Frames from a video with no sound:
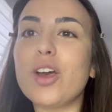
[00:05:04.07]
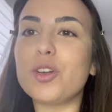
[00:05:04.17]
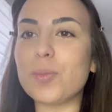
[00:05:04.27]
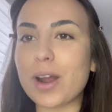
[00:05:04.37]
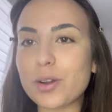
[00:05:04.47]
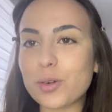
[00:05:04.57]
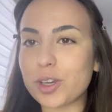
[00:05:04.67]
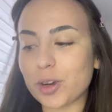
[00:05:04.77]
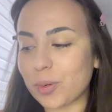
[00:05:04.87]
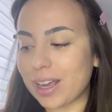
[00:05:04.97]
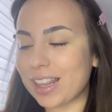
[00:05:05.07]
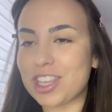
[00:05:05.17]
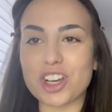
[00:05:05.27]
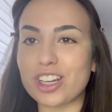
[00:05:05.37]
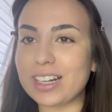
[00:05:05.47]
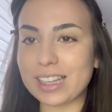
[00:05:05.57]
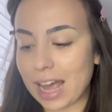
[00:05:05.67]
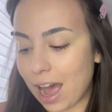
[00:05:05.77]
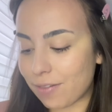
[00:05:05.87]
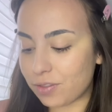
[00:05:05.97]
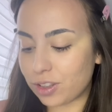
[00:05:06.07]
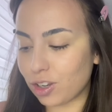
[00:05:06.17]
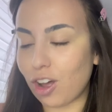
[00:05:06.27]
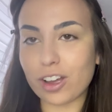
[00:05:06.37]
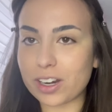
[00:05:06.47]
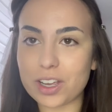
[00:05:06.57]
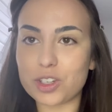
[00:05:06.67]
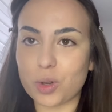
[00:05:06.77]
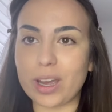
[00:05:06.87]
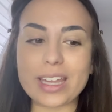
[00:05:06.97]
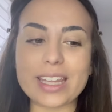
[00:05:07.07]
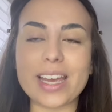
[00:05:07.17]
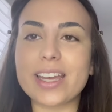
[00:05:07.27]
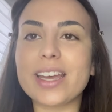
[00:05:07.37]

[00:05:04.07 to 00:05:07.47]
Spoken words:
no matter who you're with, you're gonna laugh. They're all gonna enjoy it. Like,